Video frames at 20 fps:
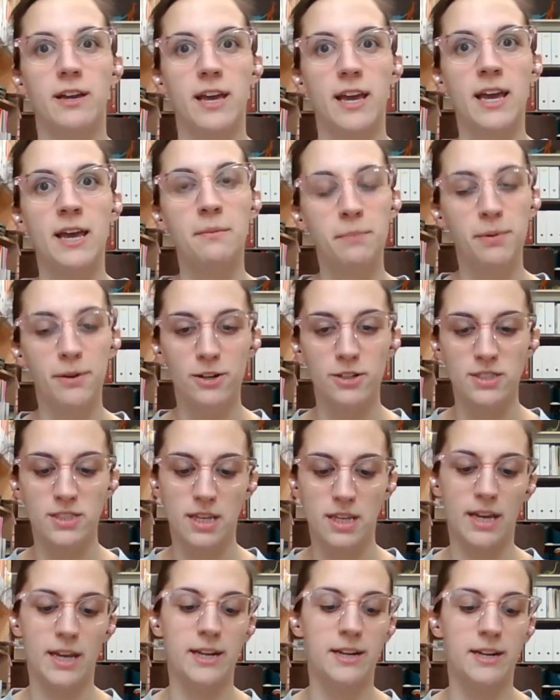
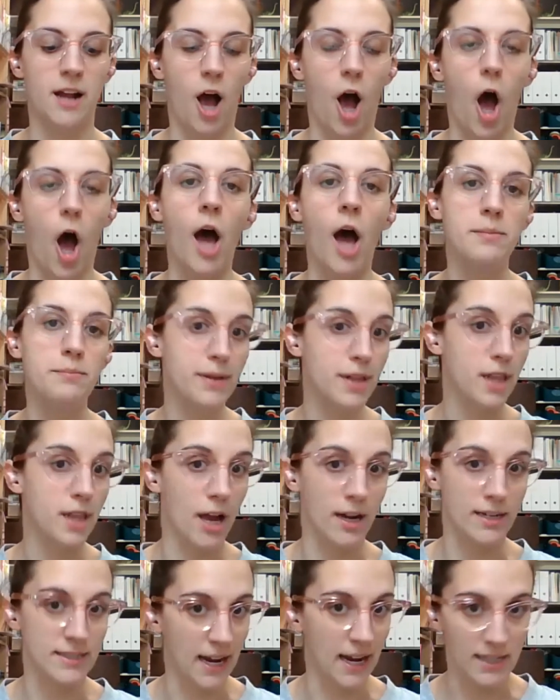in-person
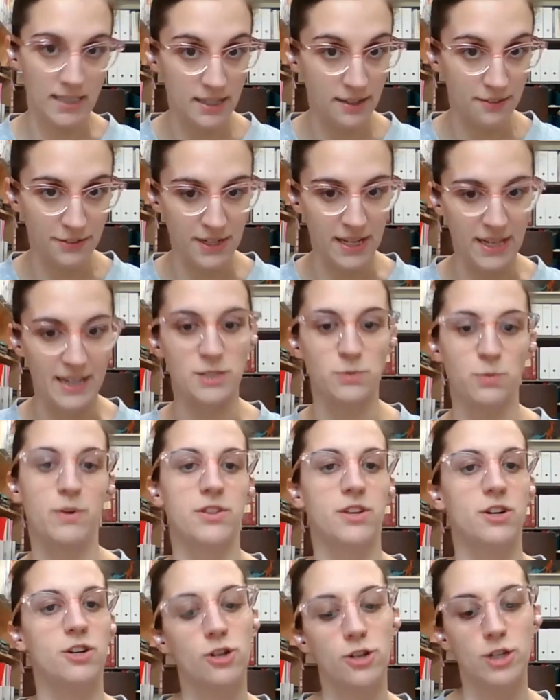unplugged activities where
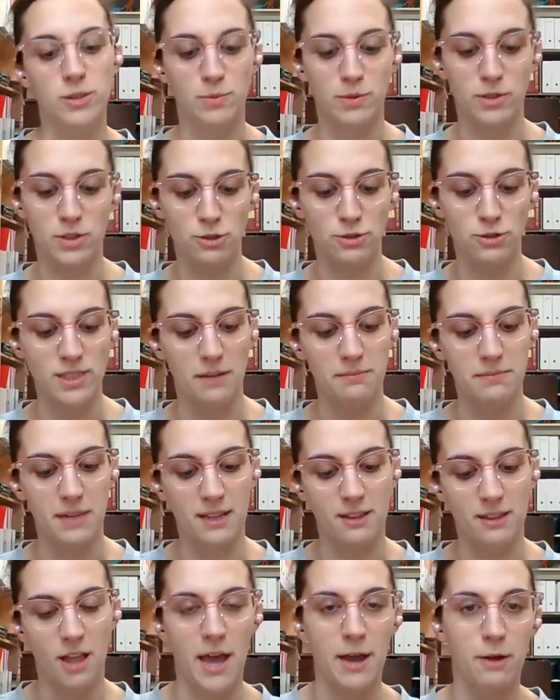the girls will do something
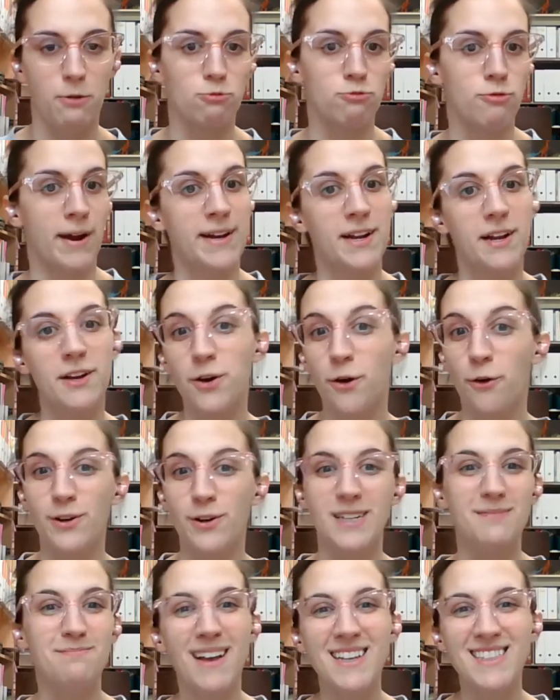like write a
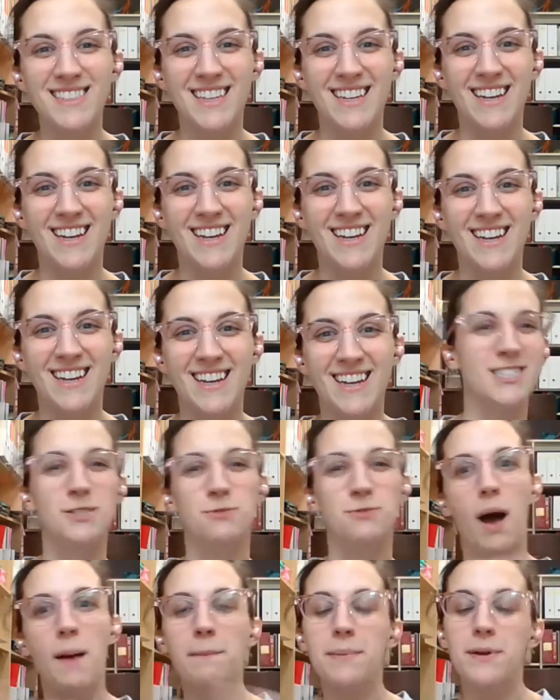coded message and
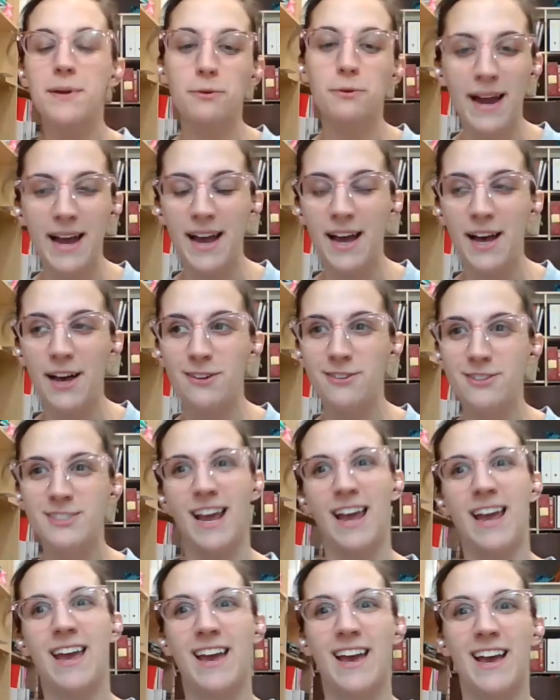swap it around
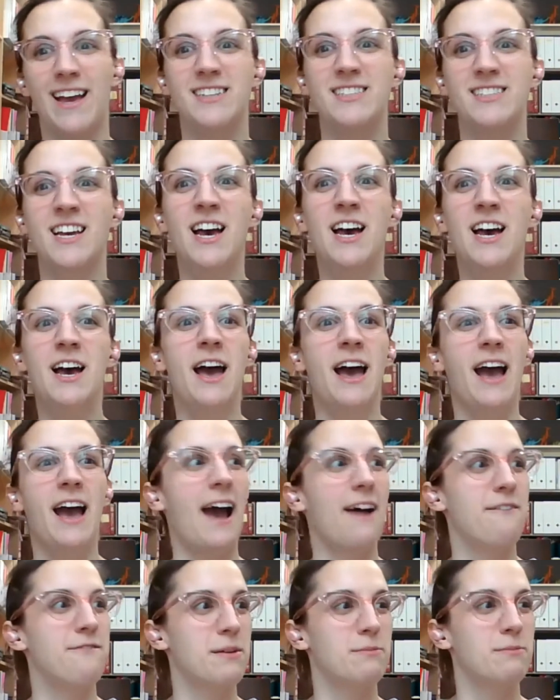and
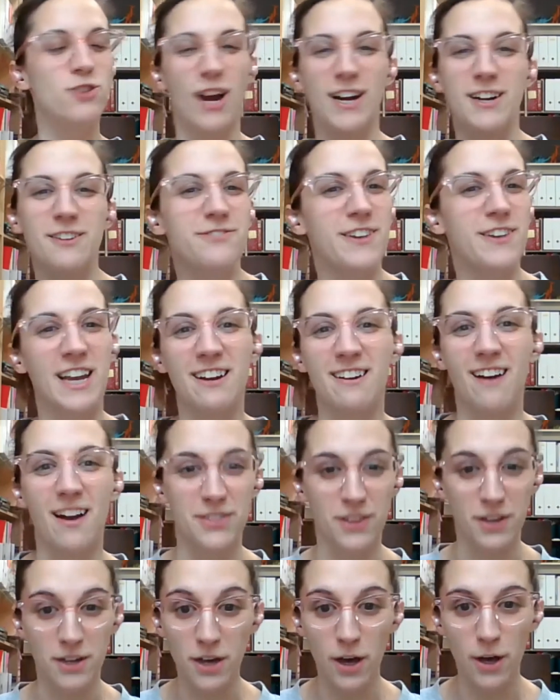have them try to figure out
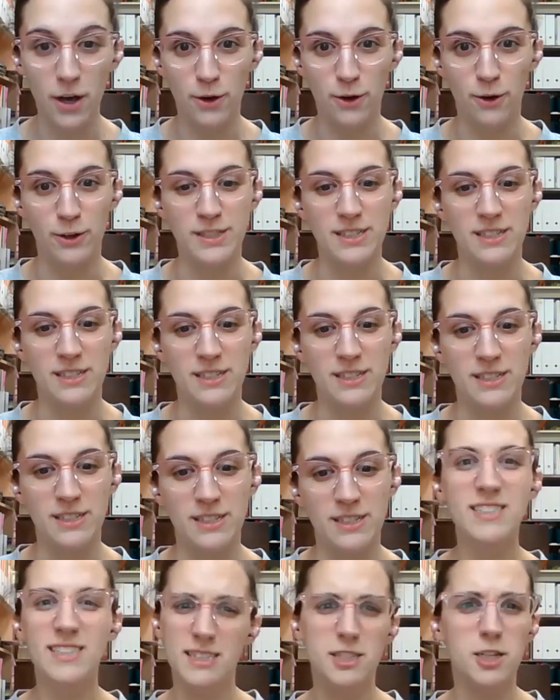the code, just
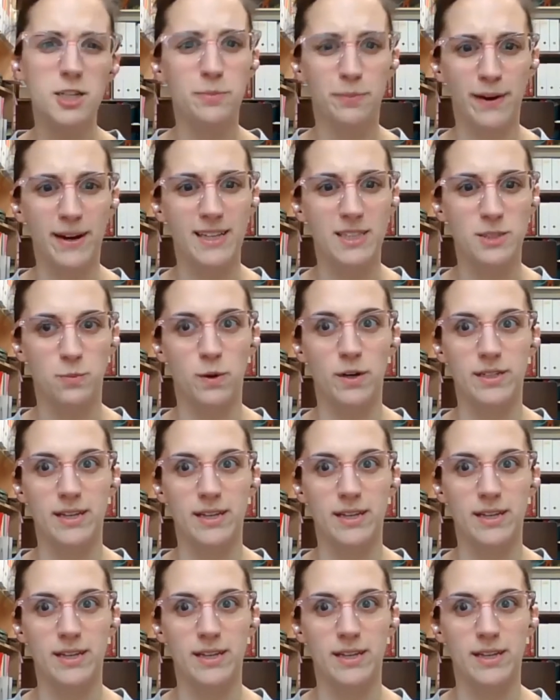to get their brains
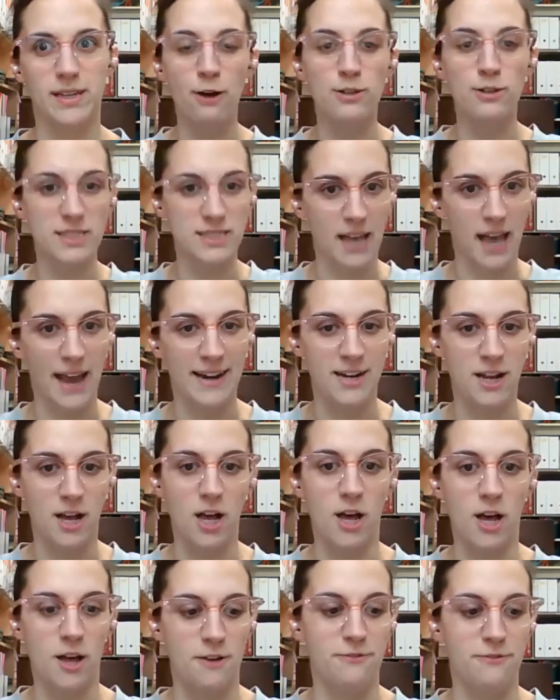working outside
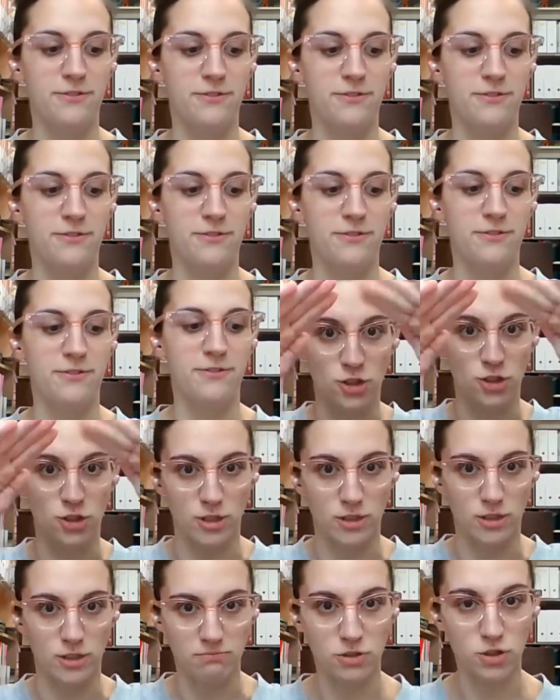of the
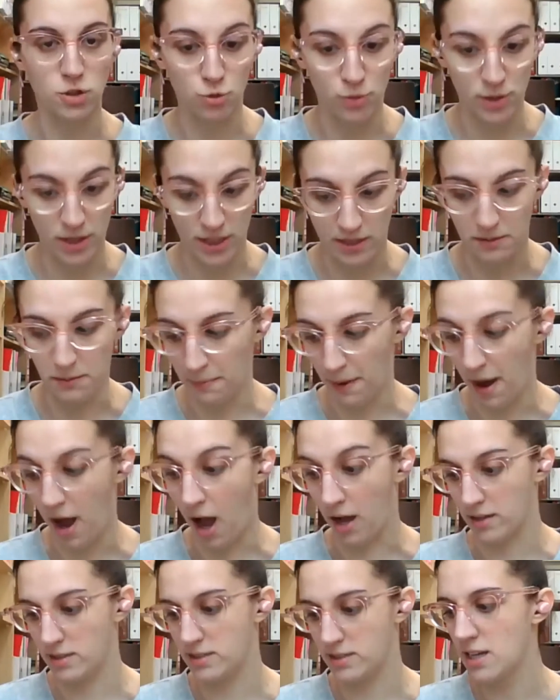digital screen
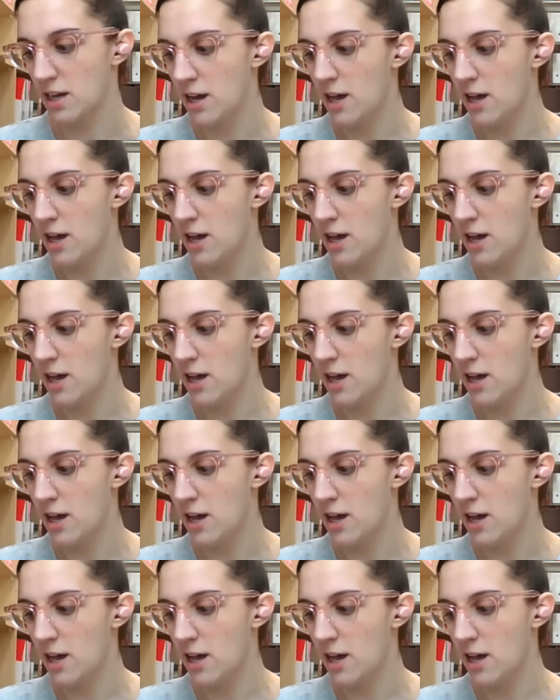box.